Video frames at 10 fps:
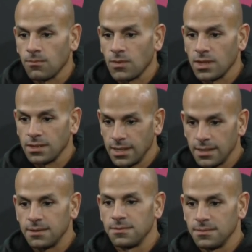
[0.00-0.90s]
mean, uh,
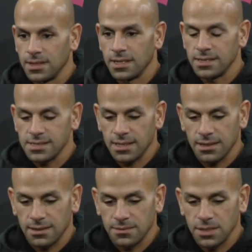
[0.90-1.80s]
yeah, yeah, he's
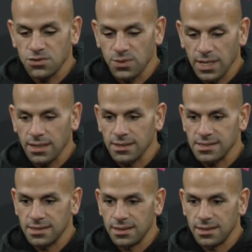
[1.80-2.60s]
uh, he's relentless